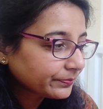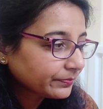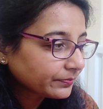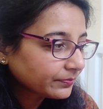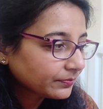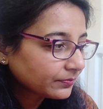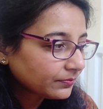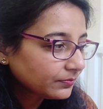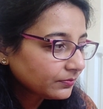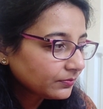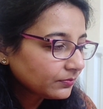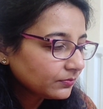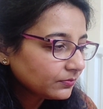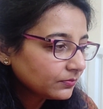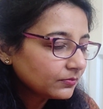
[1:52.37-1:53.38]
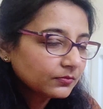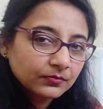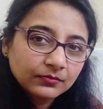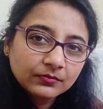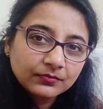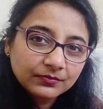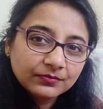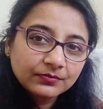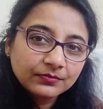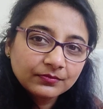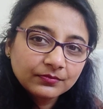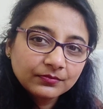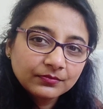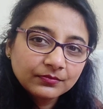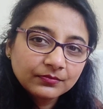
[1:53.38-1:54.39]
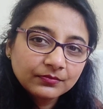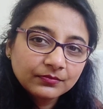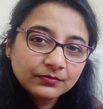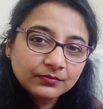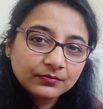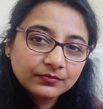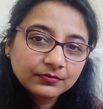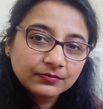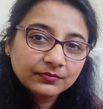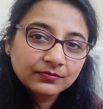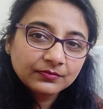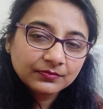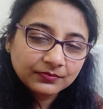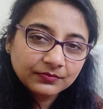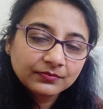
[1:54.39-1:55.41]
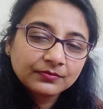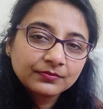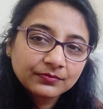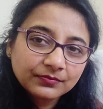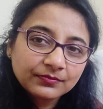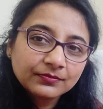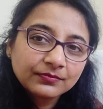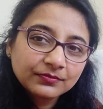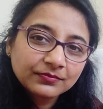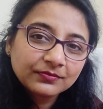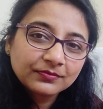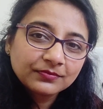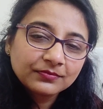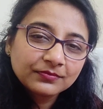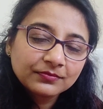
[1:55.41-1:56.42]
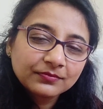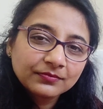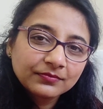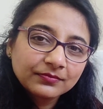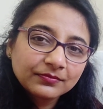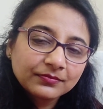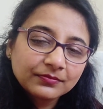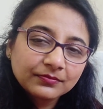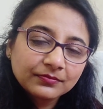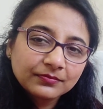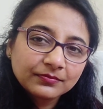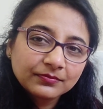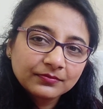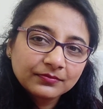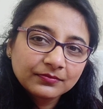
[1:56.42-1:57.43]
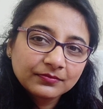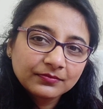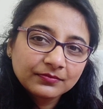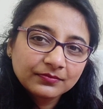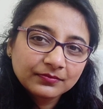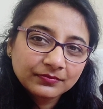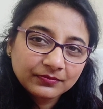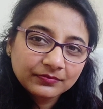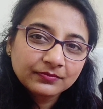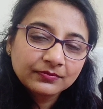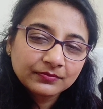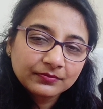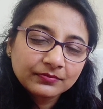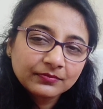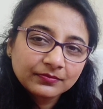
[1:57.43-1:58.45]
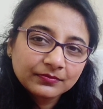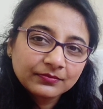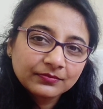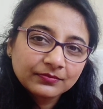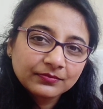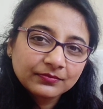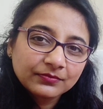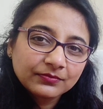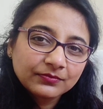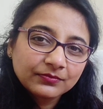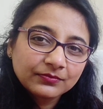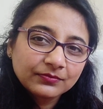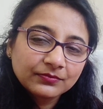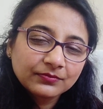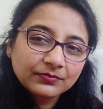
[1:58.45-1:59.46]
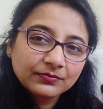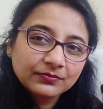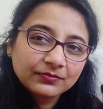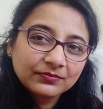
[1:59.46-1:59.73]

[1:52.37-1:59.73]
(silent)